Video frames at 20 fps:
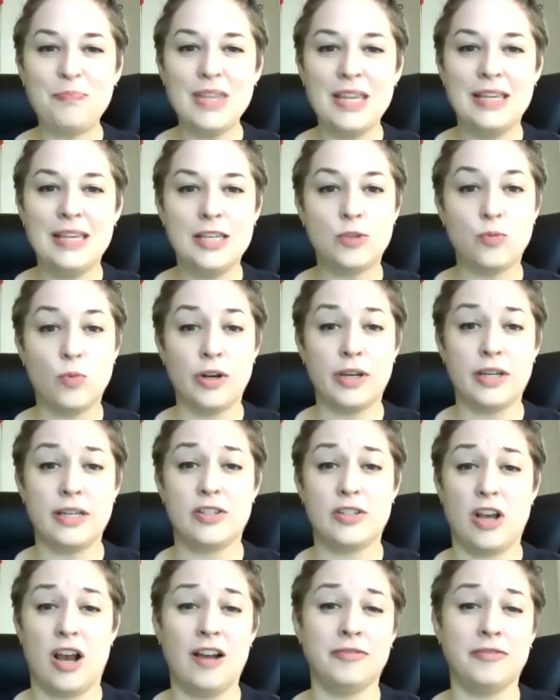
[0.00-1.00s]
His work
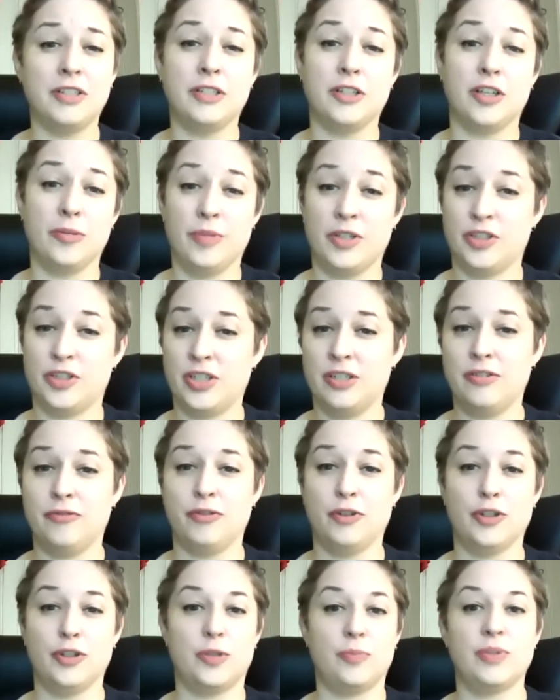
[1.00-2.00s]
is often commissioned
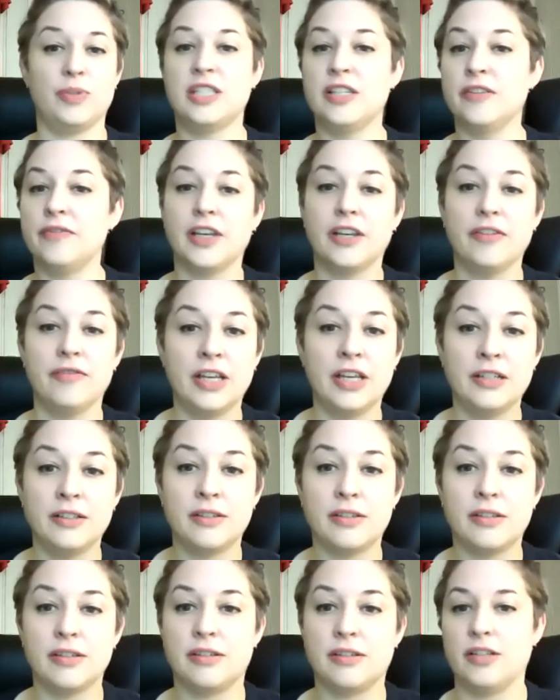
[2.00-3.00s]
for specific
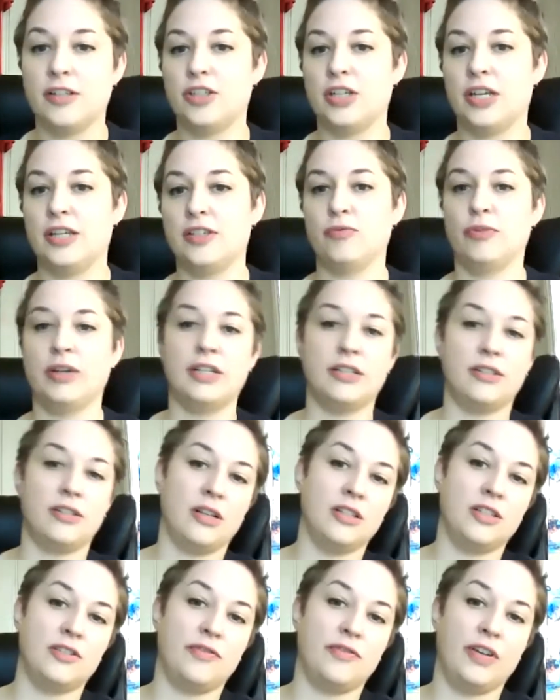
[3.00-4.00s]
events such as
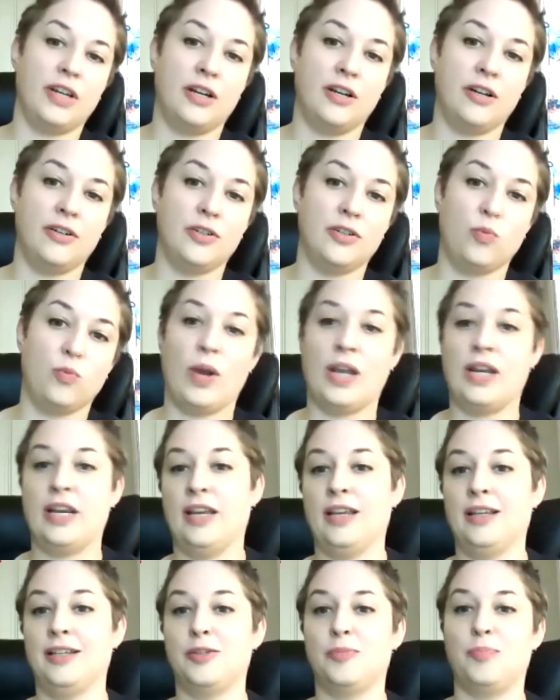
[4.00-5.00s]
Renaissance fairs,
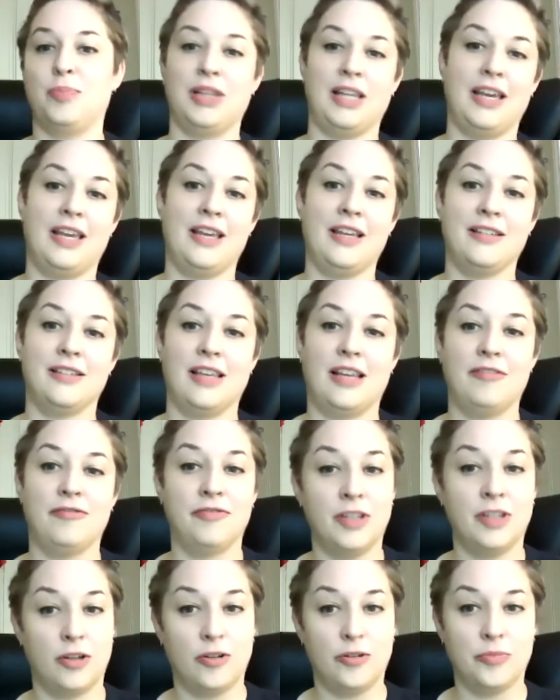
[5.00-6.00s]
weddings, plays, and
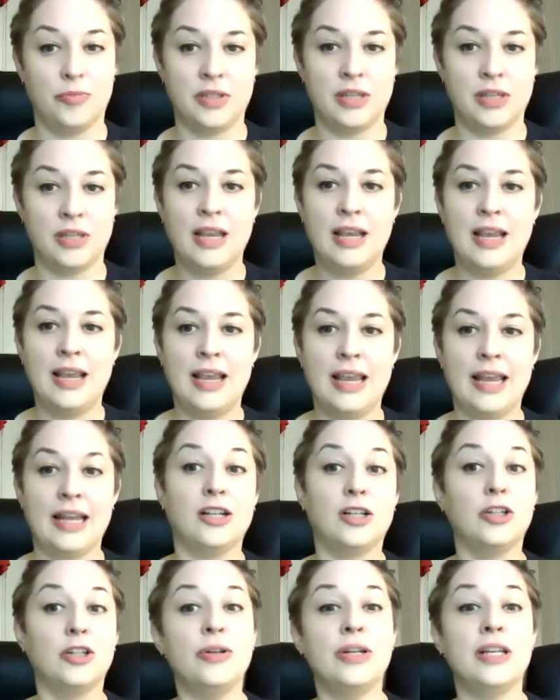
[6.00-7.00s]
films,
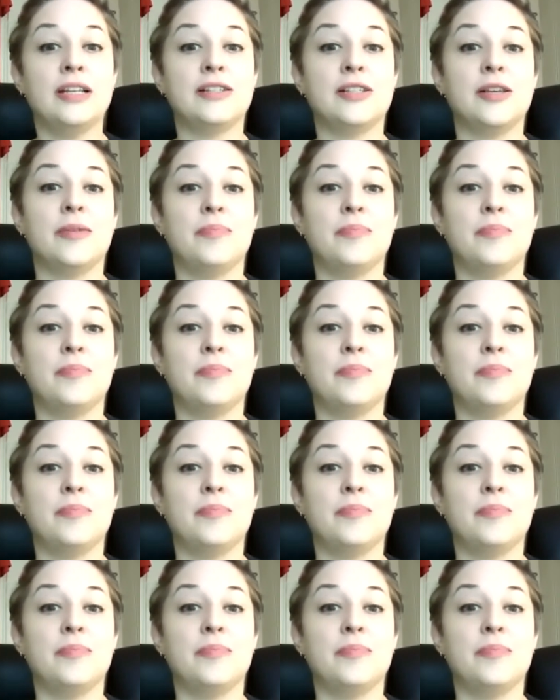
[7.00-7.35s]
including some